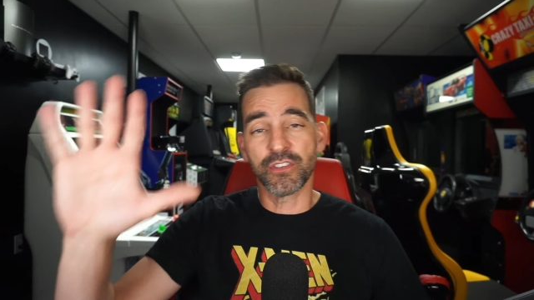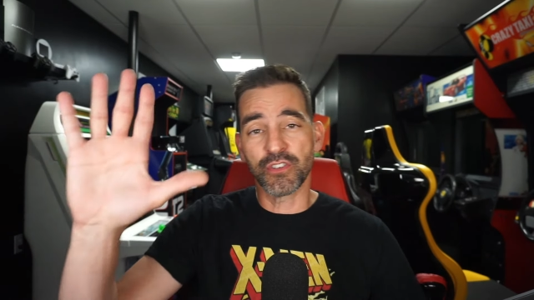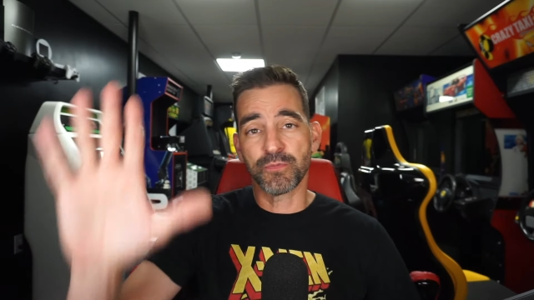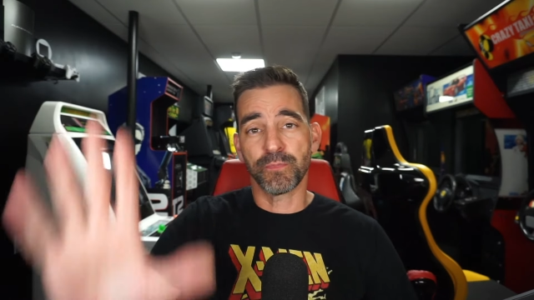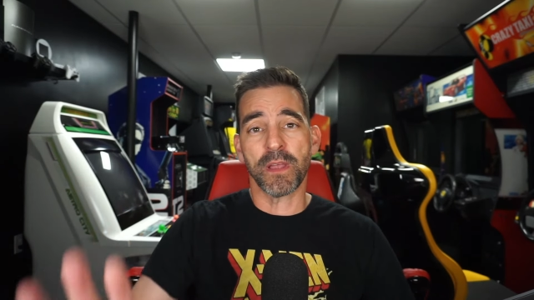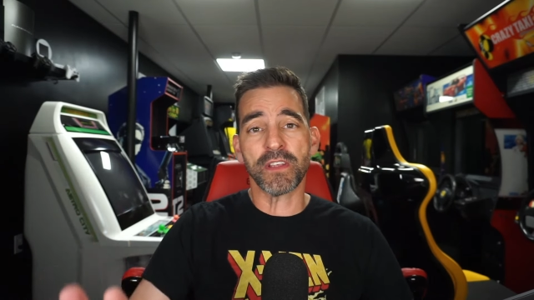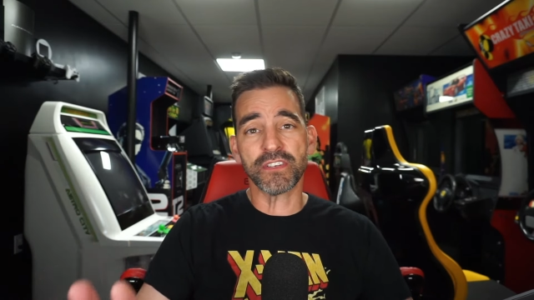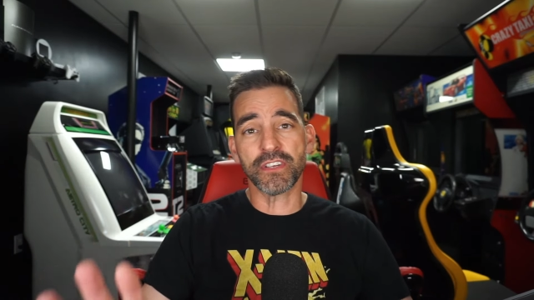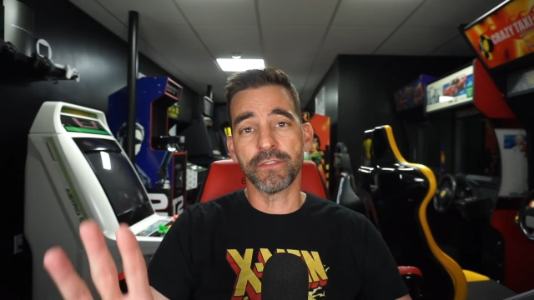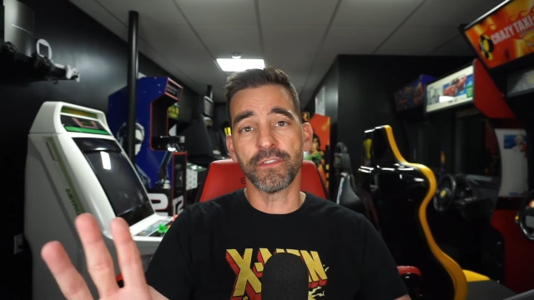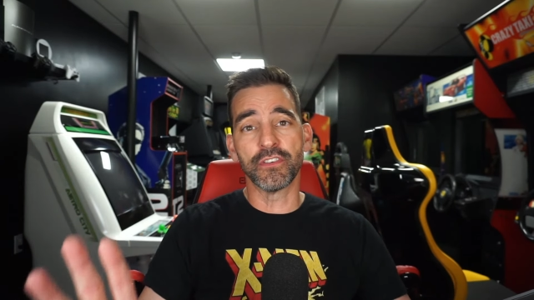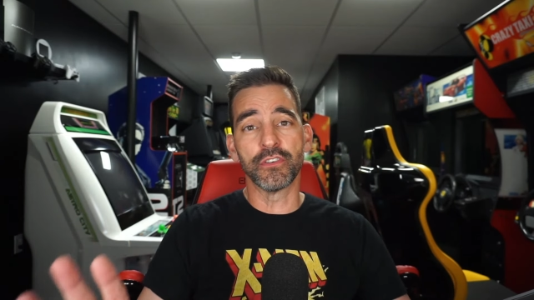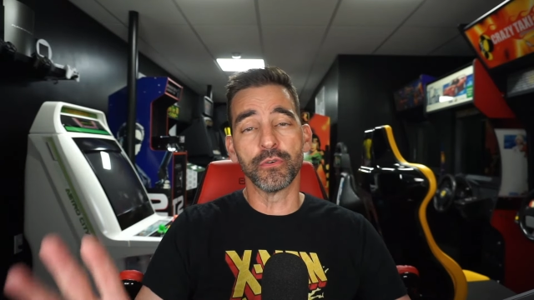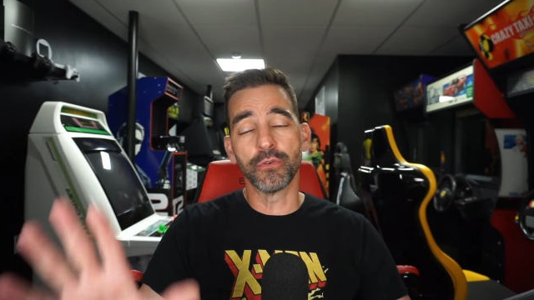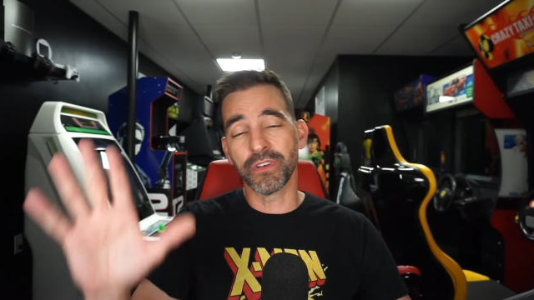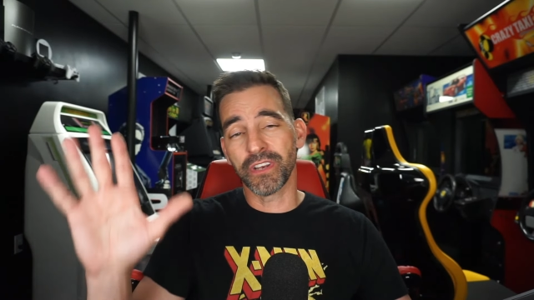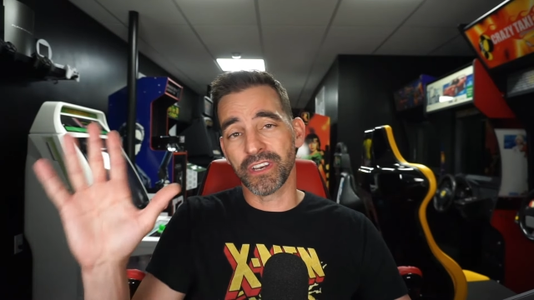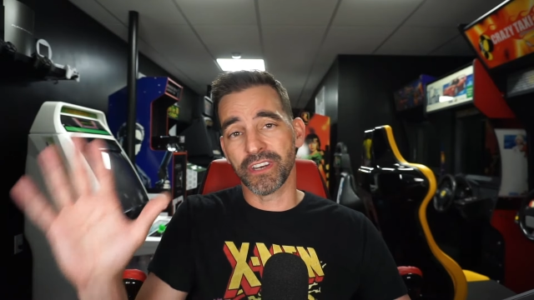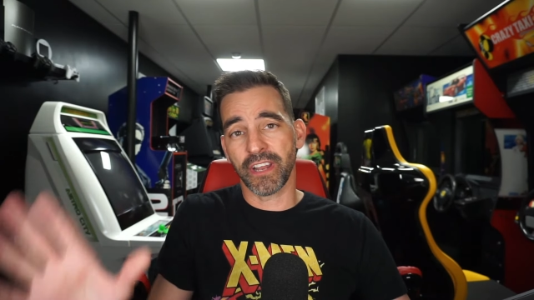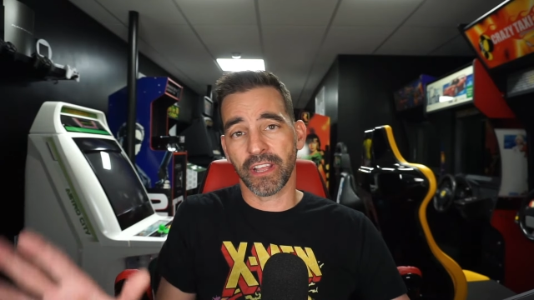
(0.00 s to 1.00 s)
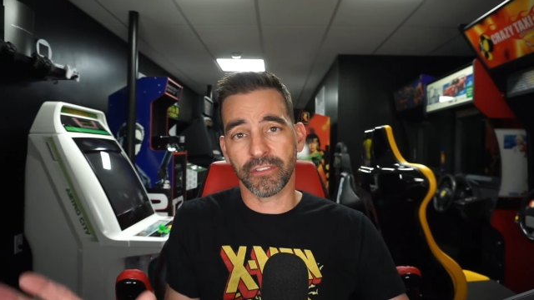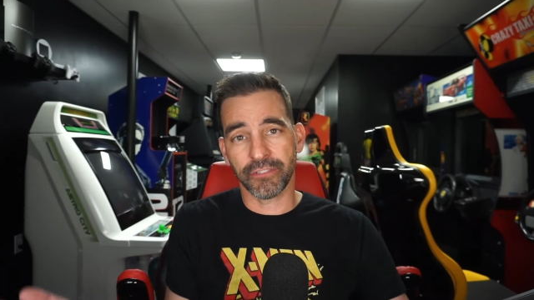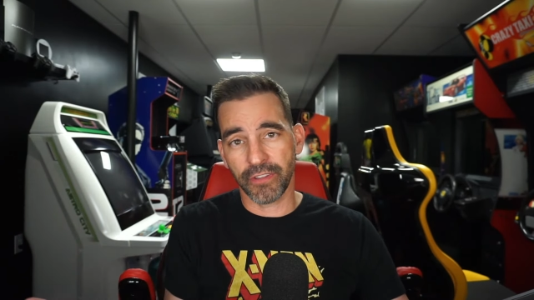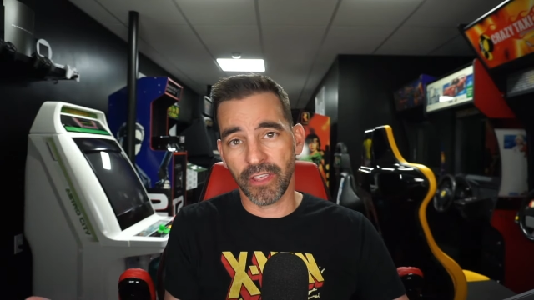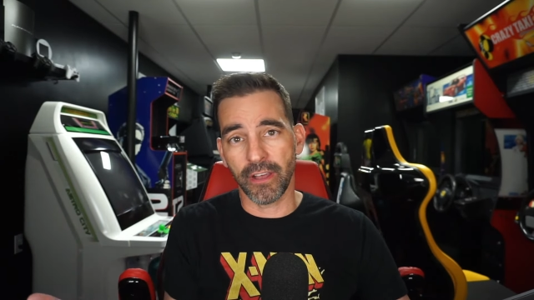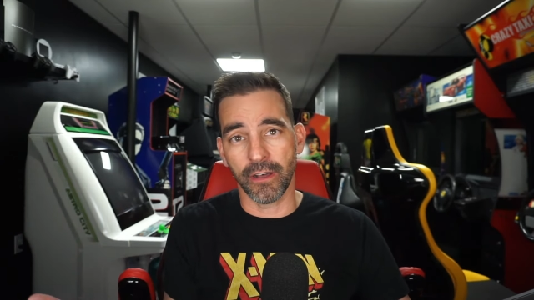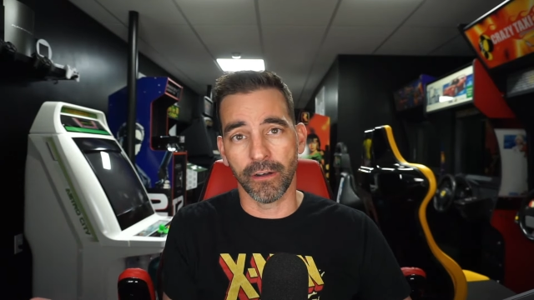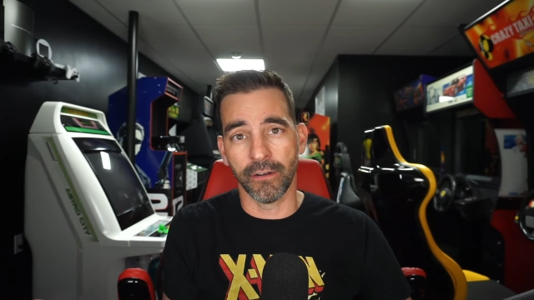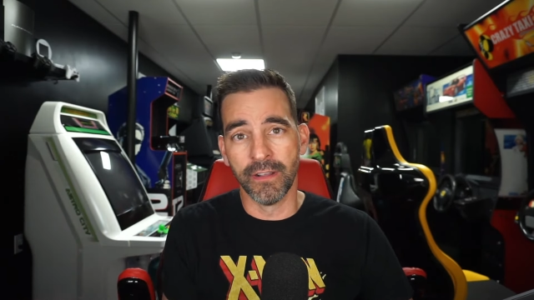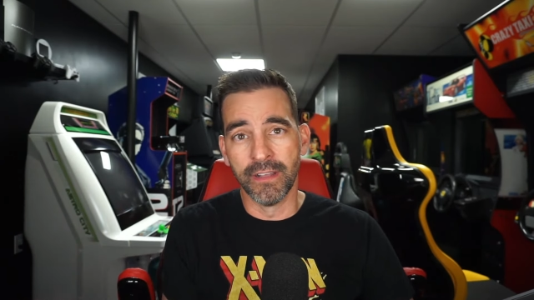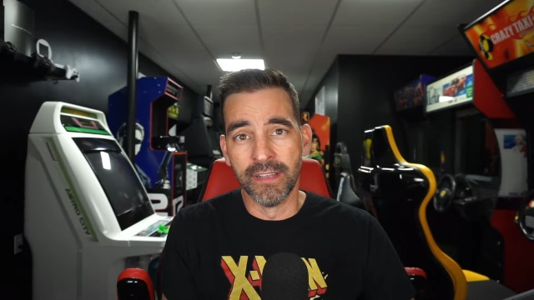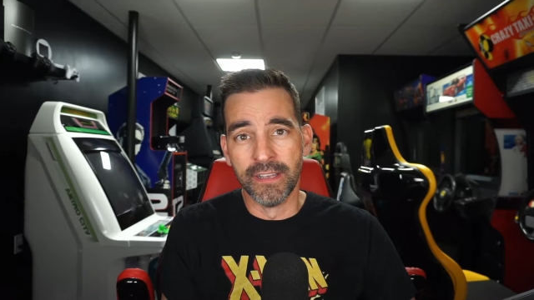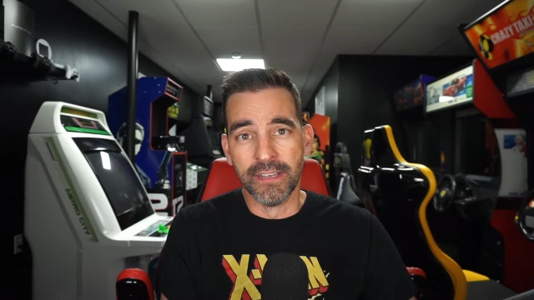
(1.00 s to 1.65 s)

especially if you do it in an XL.